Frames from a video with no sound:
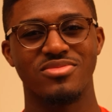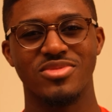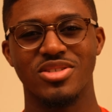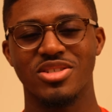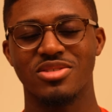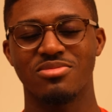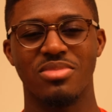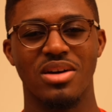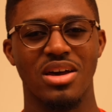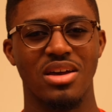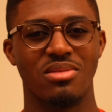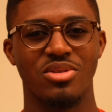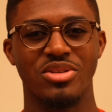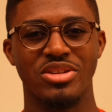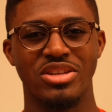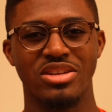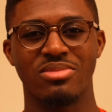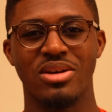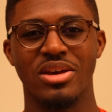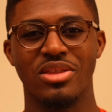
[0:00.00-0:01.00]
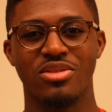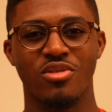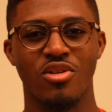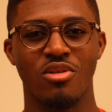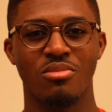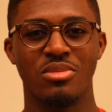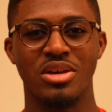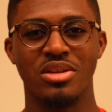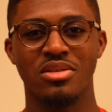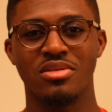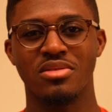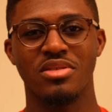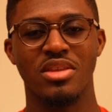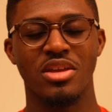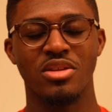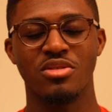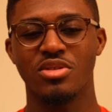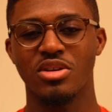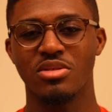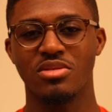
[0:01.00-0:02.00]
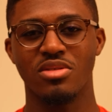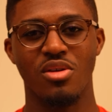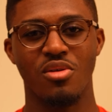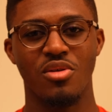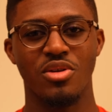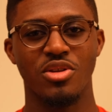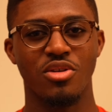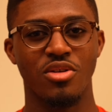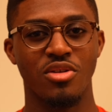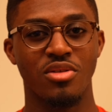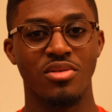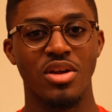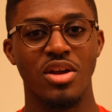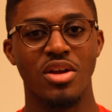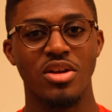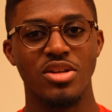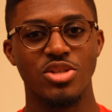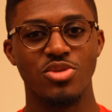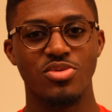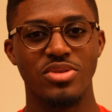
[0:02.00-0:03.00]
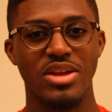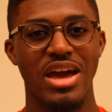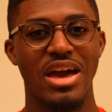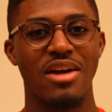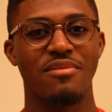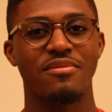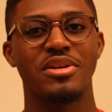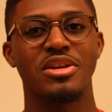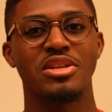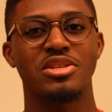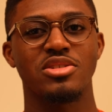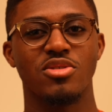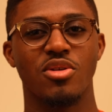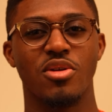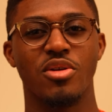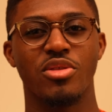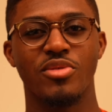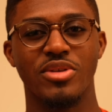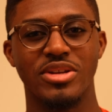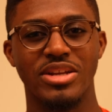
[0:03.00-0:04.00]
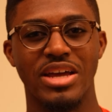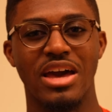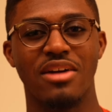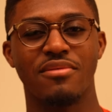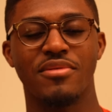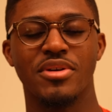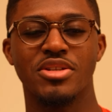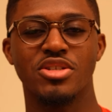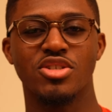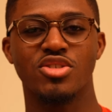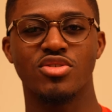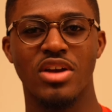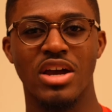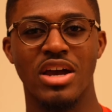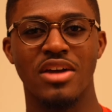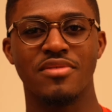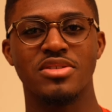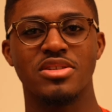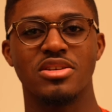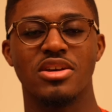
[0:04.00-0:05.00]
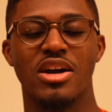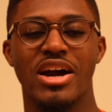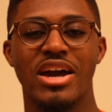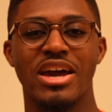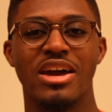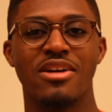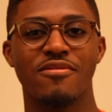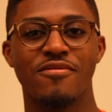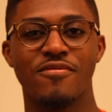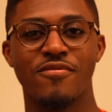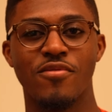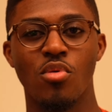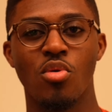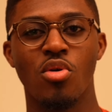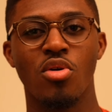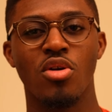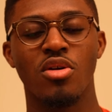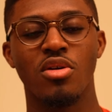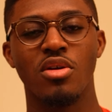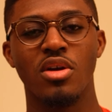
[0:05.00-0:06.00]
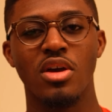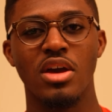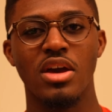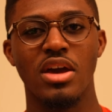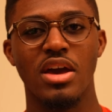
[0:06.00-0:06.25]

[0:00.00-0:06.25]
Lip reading: Just buy them on eBay, throw them in. Then you can throw in your 2.5-inch or 3.5-inch drives. I have 4